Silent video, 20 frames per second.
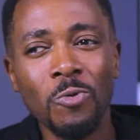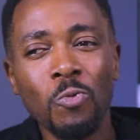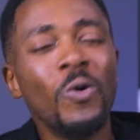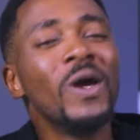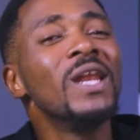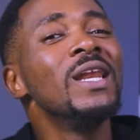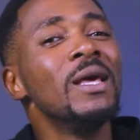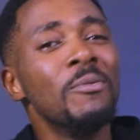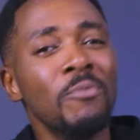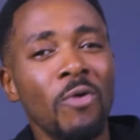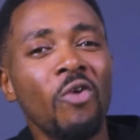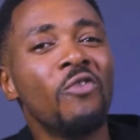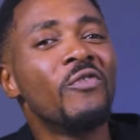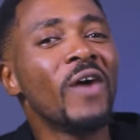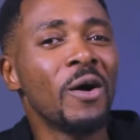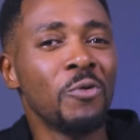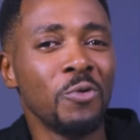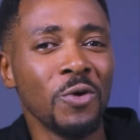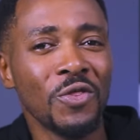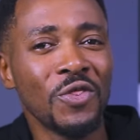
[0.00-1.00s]
win him
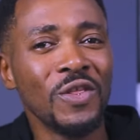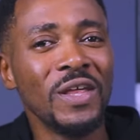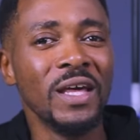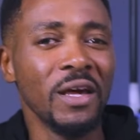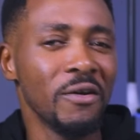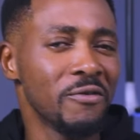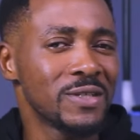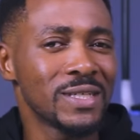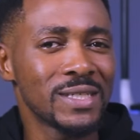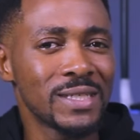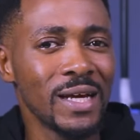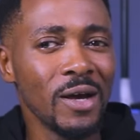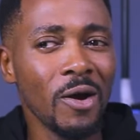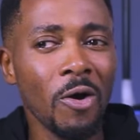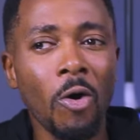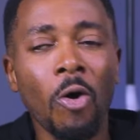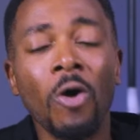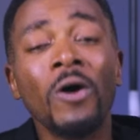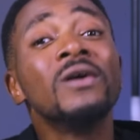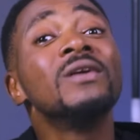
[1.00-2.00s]
over with gifts
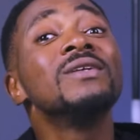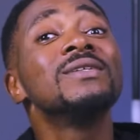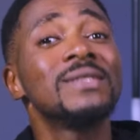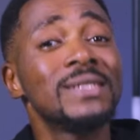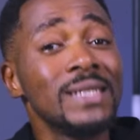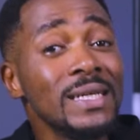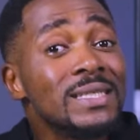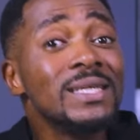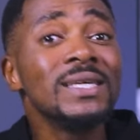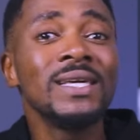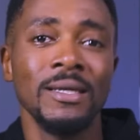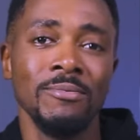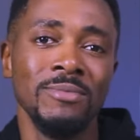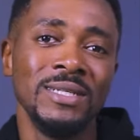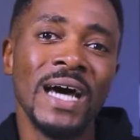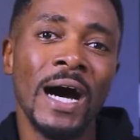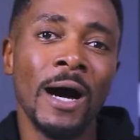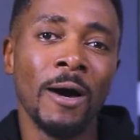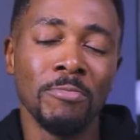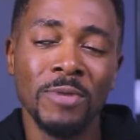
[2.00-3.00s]
or sitting
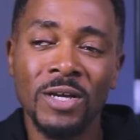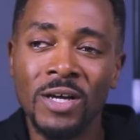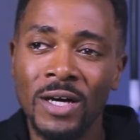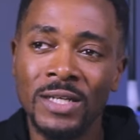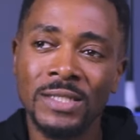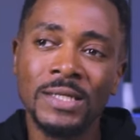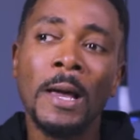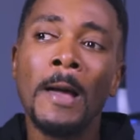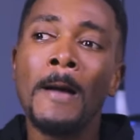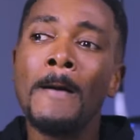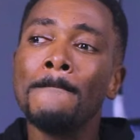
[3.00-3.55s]
him down, because